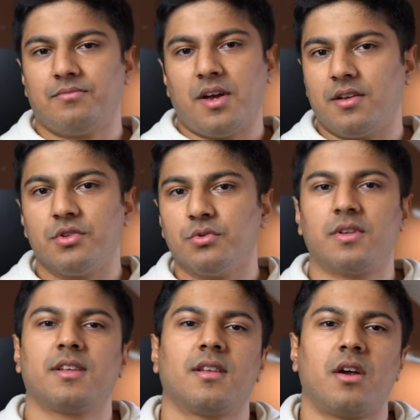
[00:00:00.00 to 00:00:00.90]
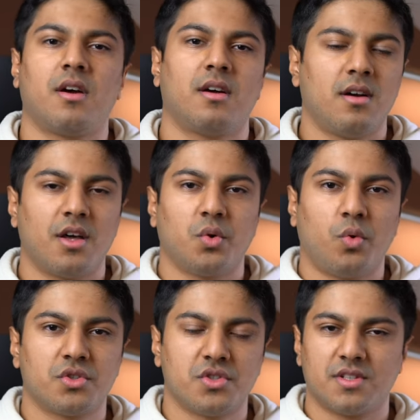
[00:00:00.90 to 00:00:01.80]
I do think there are other
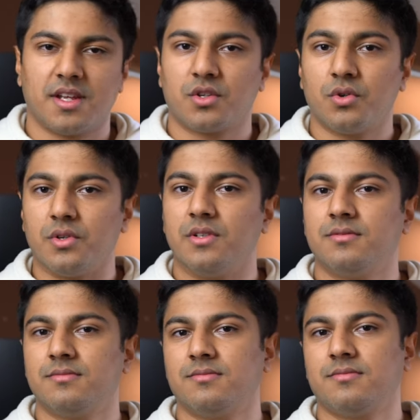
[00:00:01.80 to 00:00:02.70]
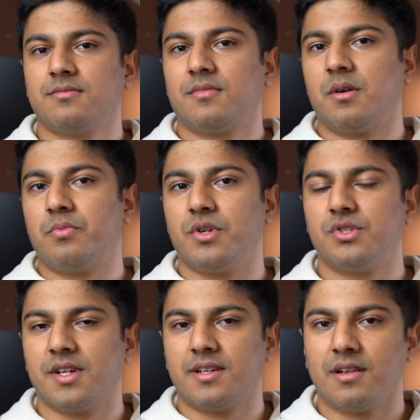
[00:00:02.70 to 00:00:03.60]
watches that could
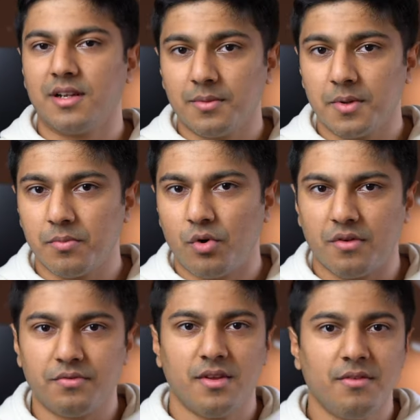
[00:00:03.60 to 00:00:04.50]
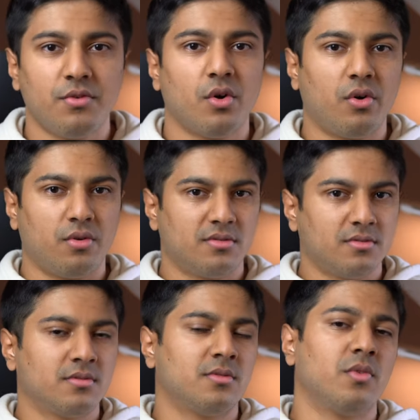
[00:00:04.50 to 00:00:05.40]
appreciate a little bit more. If, if you're
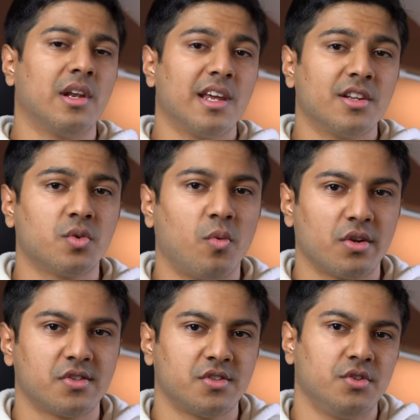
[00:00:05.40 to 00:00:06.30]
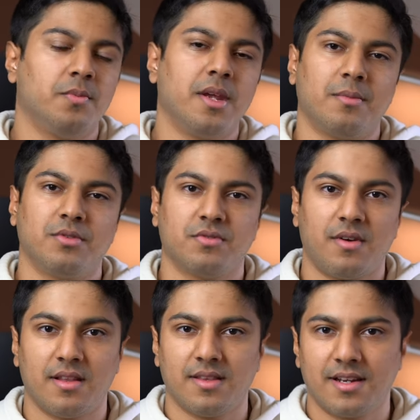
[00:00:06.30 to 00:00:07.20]
really into watches, you'd be able to
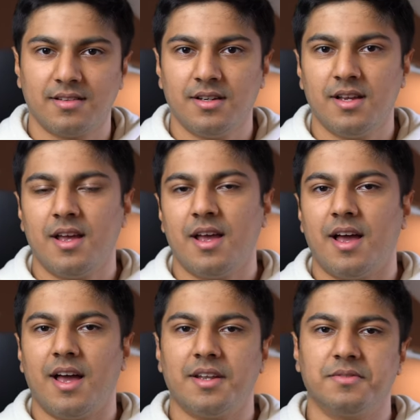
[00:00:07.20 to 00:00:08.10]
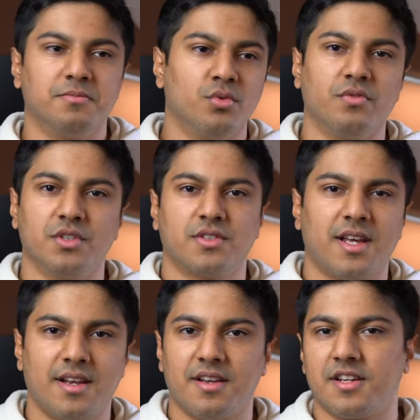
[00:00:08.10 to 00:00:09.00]
find that and move into
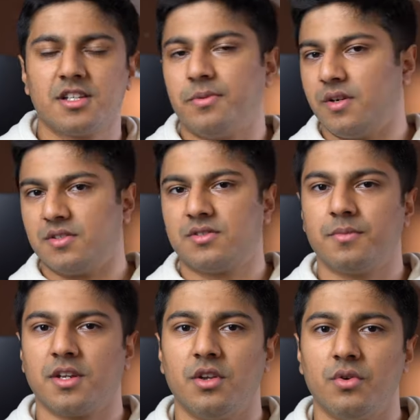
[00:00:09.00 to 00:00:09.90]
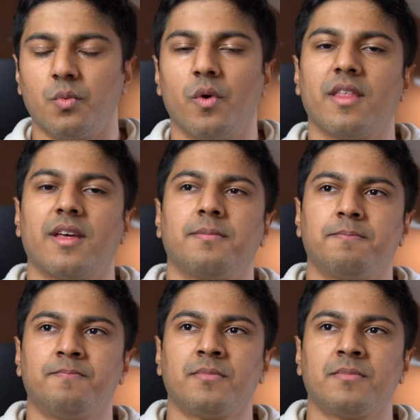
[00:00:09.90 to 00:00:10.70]
that and experience something new and wear that.